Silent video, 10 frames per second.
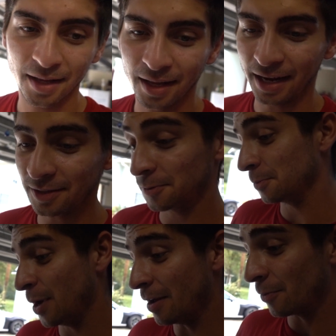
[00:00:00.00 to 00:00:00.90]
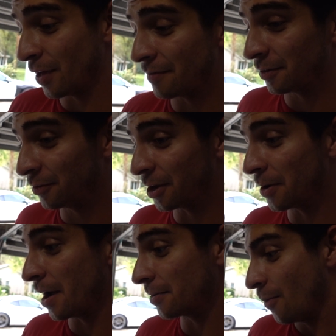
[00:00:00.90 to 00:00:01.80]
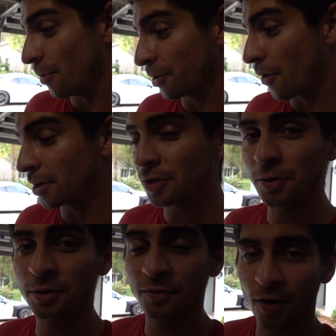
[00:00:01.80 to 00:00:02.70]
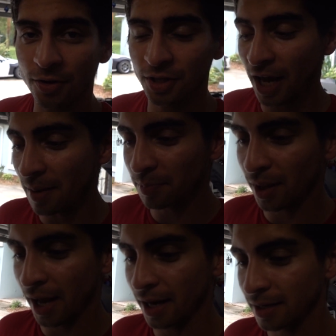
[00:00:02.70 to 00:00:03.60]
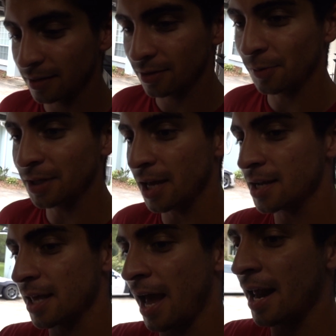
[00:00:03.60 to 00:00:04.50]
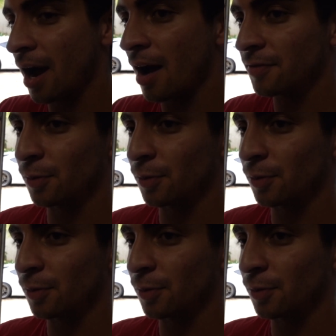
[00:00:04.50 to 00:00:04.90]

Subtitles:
I guess we have to figure out what we're going to do as far as a game plan. Do we take the head off?